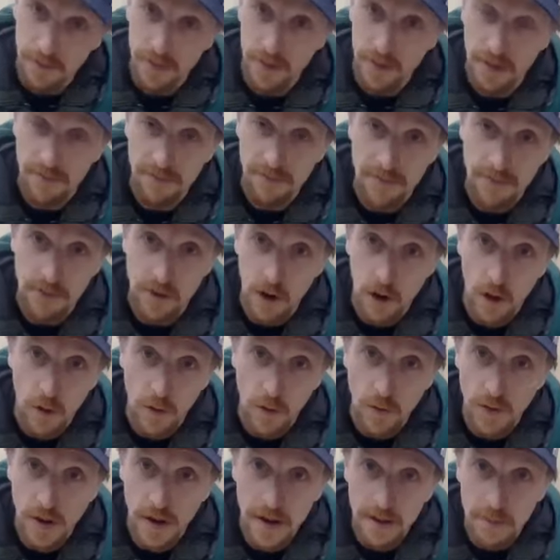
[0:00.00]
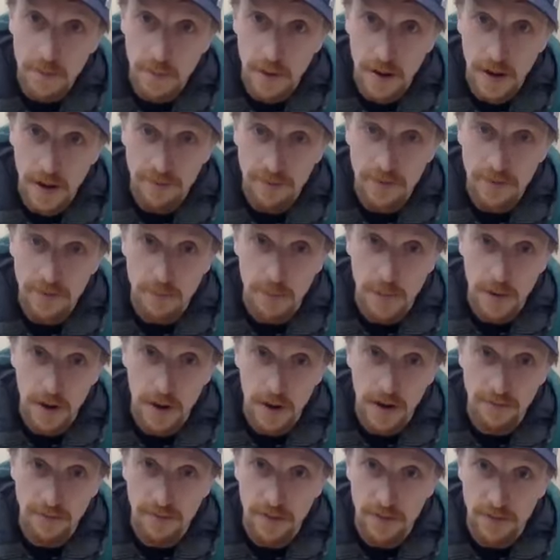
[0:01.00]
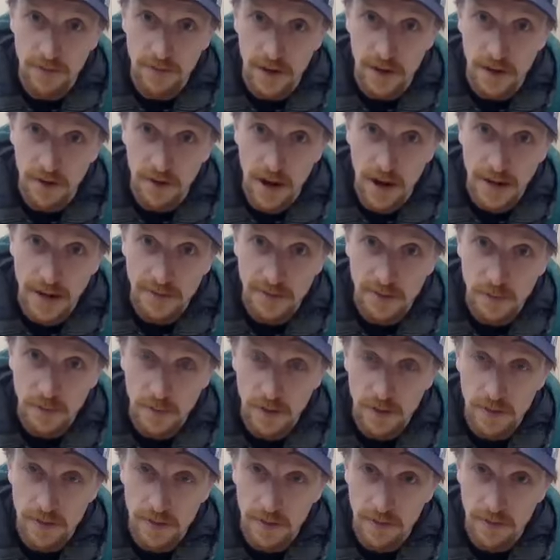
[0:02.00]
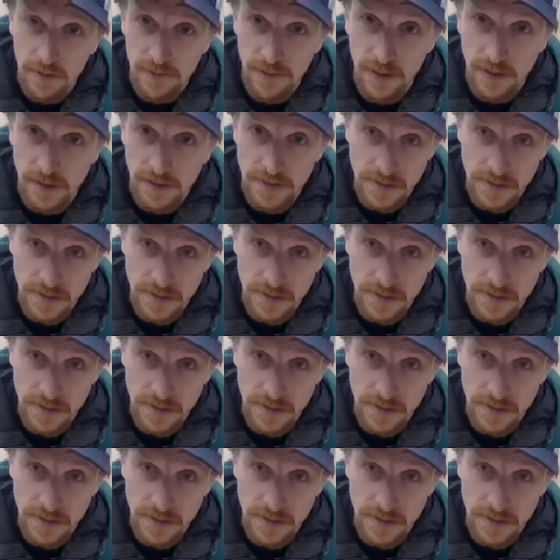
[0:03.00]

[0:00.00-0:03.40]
don't think I've ever owned any, but every pair I've ever interacted with have failed